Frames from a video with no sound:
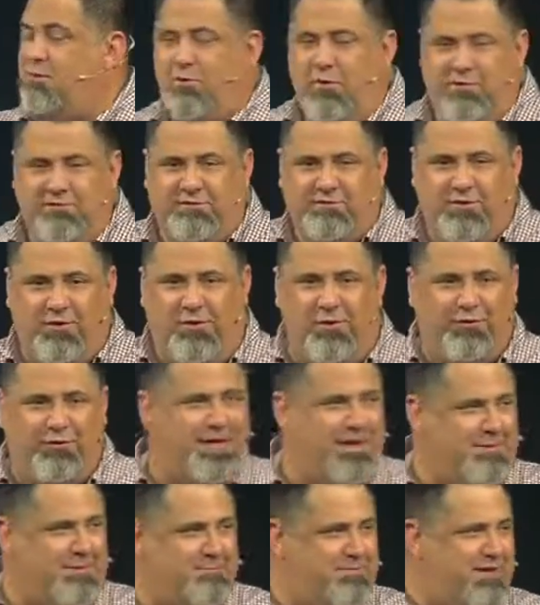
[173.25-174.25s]
it wasn't a whole
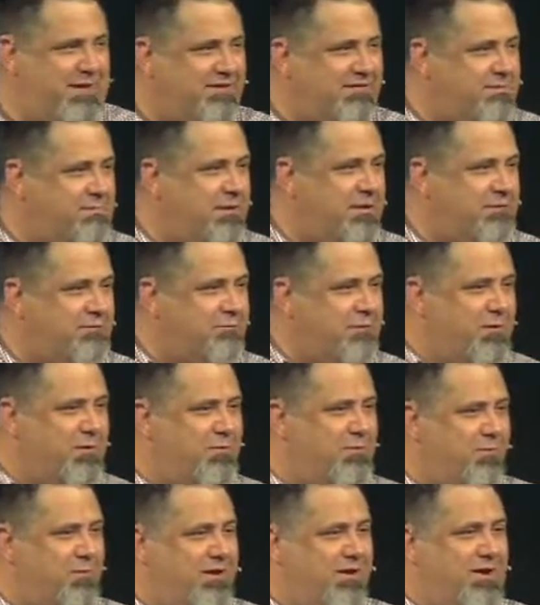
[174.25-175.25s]
lot of peace because we
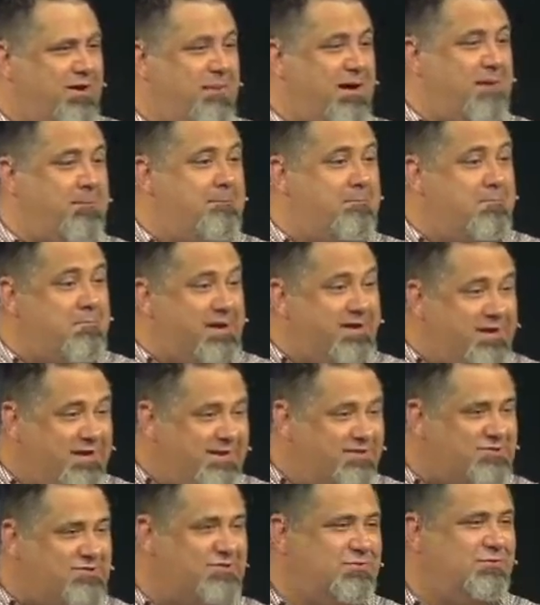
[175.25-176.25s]
were worrying about
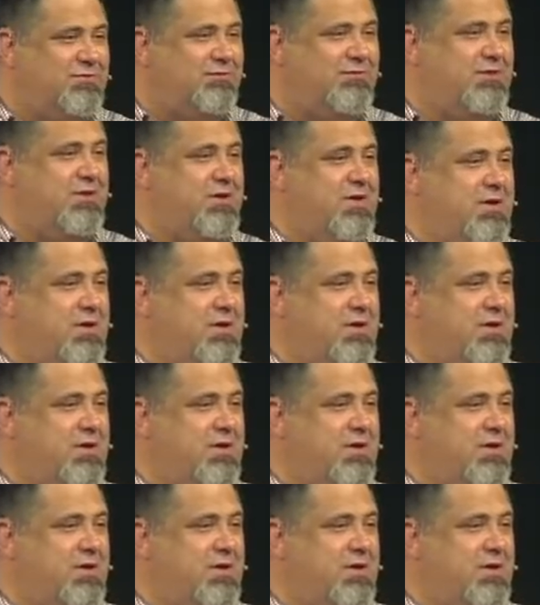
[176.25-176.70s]
money issues